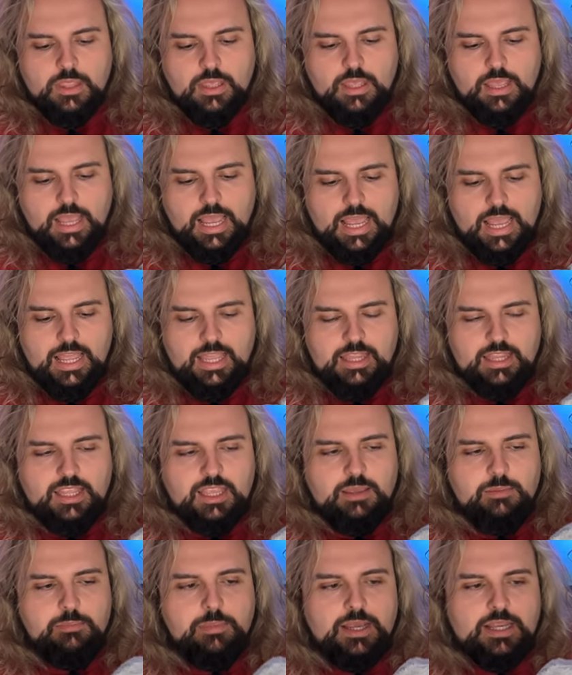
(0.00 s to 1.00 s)
and
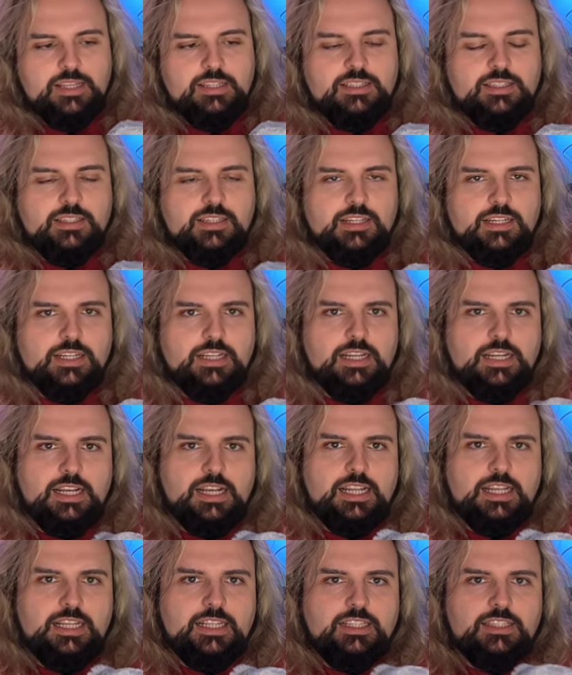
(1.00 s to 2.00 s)
it basically
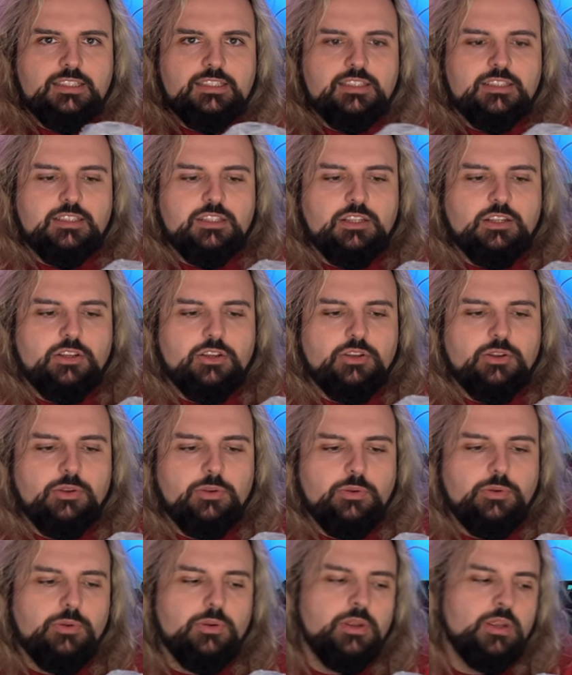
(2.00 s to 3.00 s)
leads
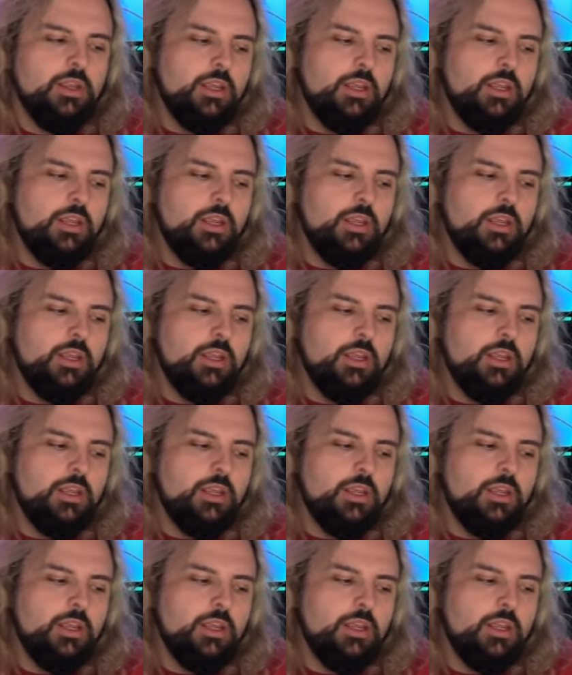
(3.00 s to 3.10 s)
to